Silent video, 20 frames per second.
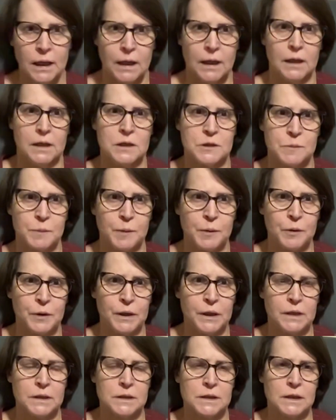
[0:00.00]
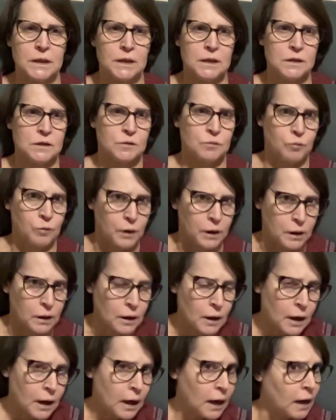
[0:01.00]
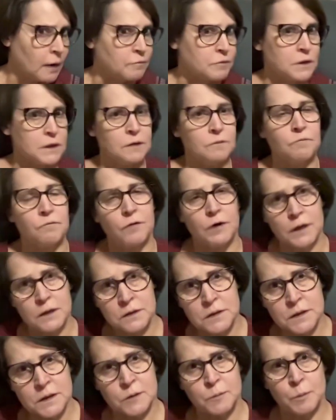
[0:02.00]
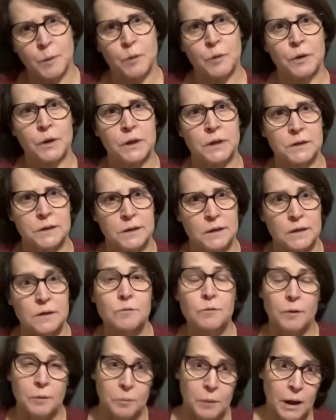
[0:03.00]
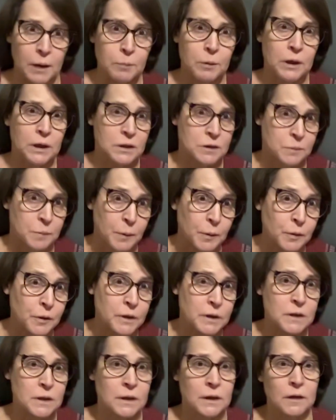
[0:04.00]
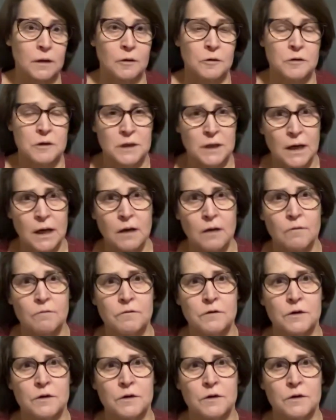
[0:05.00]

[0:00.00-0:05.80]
experience this, we have seen friends experience this, we may be experiencing it ourselves.